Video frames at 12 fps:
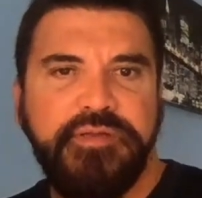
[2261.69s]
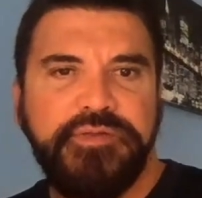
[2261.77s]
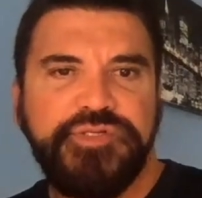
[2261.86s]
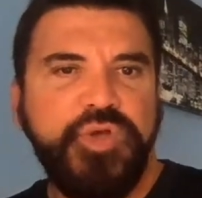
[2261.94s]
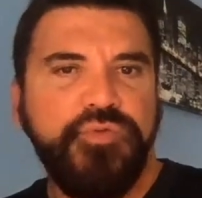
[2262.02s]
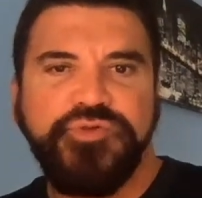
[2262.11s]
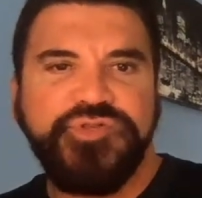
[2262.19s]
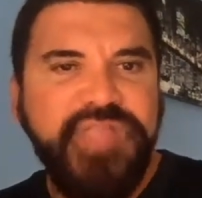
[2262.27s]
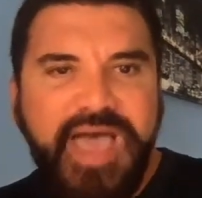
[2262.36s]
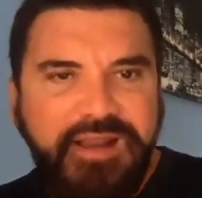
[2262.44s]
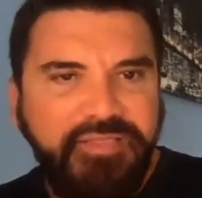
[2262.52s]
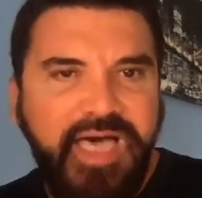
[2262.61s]
So there's
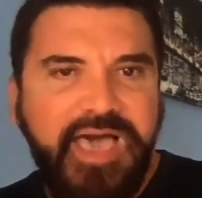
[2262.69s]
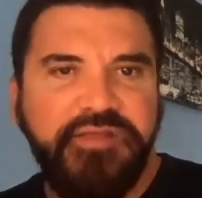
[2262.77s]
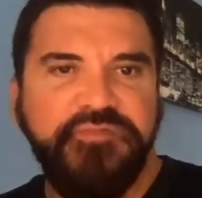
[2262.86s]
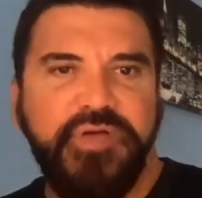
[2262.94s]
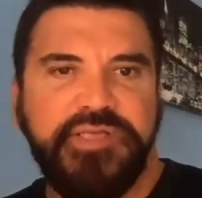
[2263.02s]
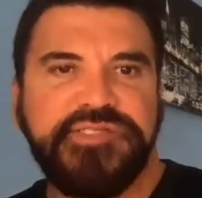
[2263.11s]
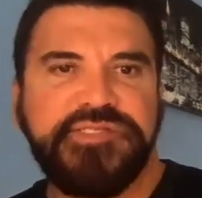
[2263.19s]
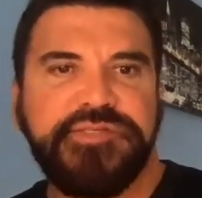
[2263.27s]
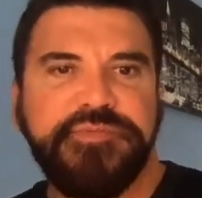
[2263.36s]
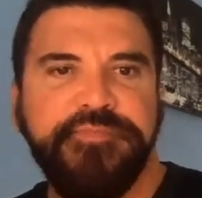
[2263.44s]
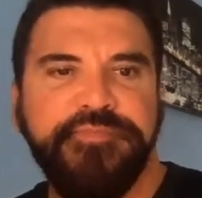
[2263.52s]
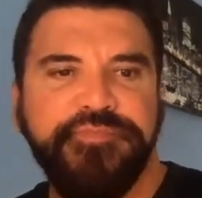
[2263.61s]
not a lot of us.
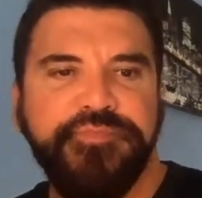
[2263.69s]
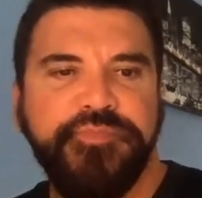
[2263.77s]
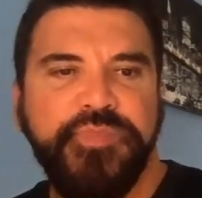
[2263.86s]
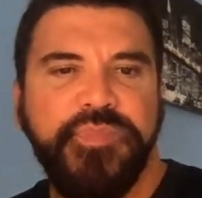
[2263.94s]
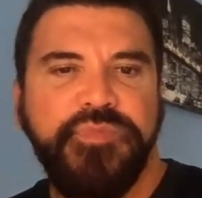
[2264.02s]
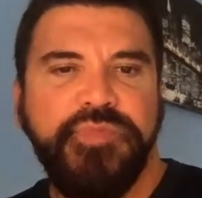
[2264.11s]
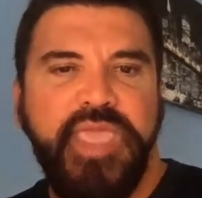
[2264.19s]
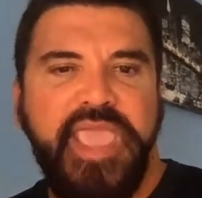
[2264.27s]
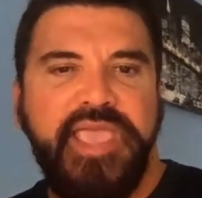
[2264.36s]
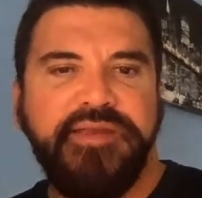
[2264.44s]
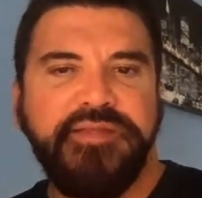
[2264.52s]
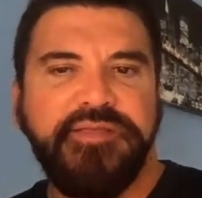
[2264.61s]

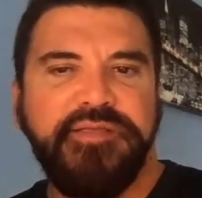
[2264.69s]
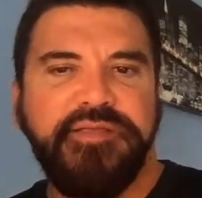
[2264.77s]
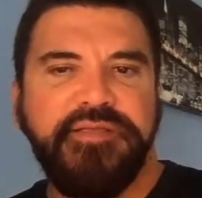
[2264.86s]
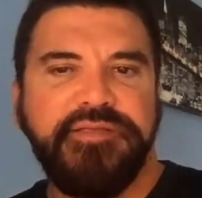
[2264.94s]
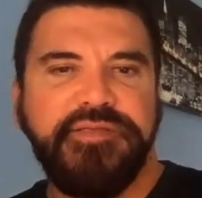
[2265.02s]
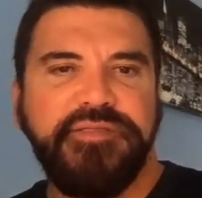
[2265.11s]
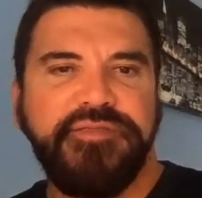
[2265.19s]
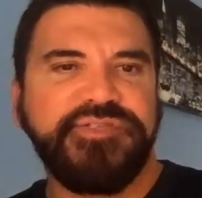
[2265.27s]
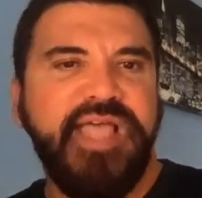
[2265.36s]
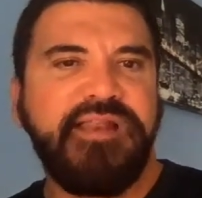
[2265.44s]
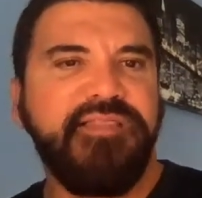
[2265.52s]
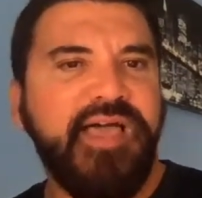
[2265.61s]
And there's
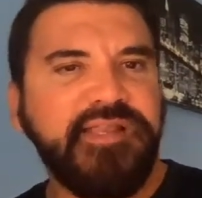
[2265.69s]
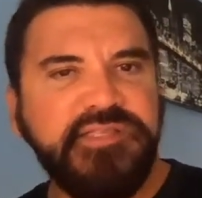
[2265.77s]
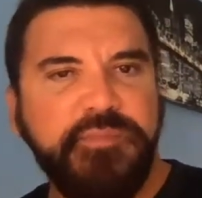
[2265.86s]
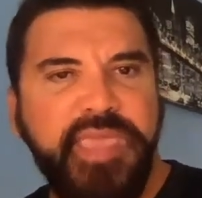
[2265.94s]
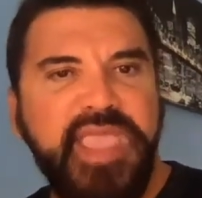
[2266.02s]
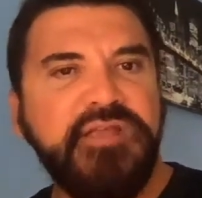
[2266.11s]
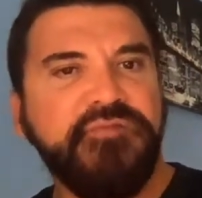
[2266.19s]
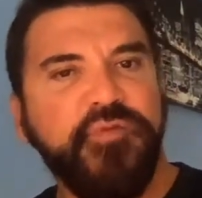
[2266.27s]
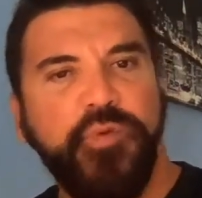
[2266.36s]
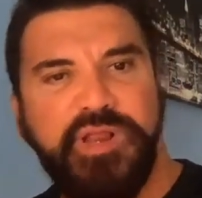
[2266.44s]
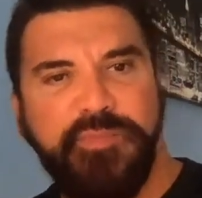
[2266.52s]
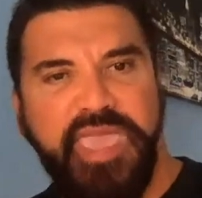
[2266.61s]
not a lot of demand for
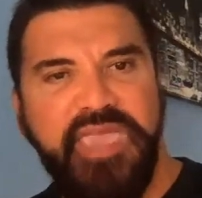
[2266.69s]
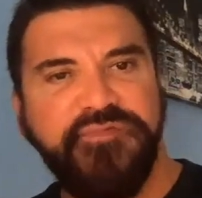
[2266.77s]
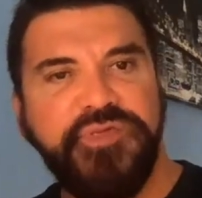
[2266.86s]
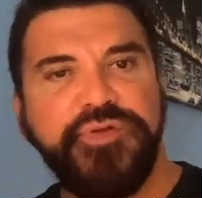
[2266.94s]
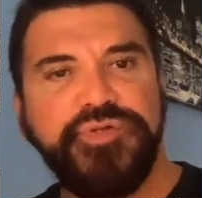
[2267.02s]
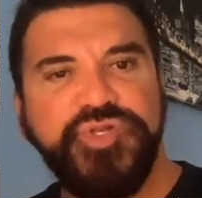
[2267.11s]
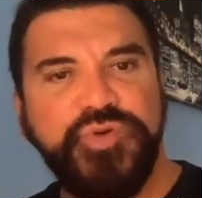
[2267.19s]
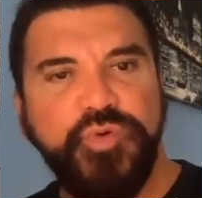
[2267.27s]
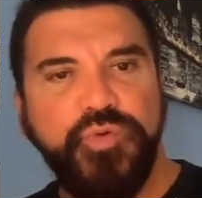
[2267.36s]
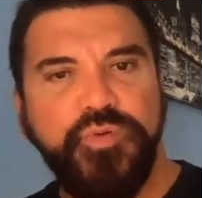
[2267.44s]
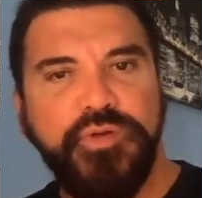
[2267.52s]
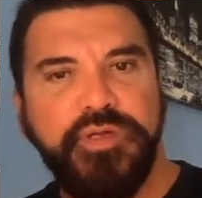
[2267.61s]
what I'm having you do.